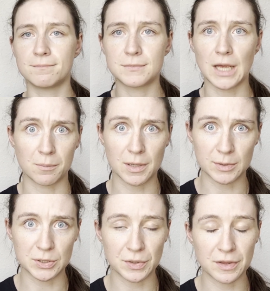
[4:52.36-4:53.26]
10 people
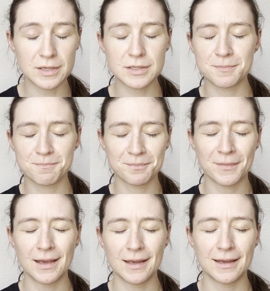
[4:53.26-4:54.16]
doing this.
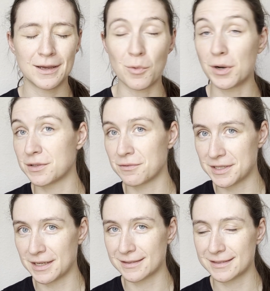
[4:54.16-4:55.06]
What is the
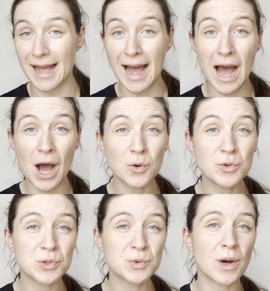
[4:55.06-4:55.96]
result? How
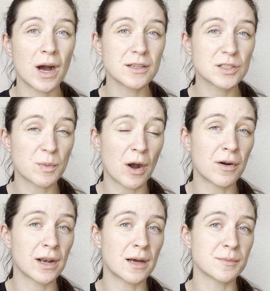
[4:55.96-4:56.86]
do
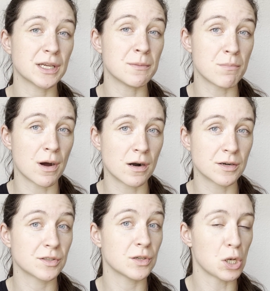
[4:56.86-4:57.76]
spiral arms and
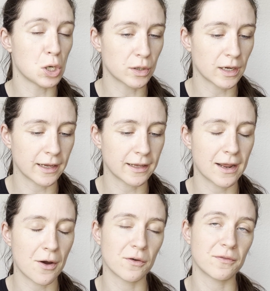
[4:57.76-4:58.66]
bars look like in
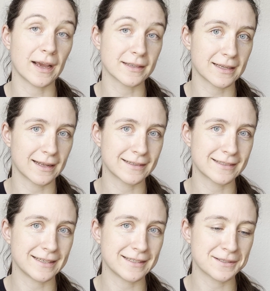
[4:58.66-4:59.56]
our PHANGS
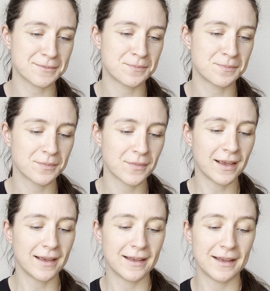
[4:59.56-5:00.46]
galaxies?
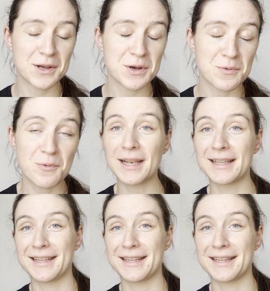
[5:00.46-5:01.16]
Well,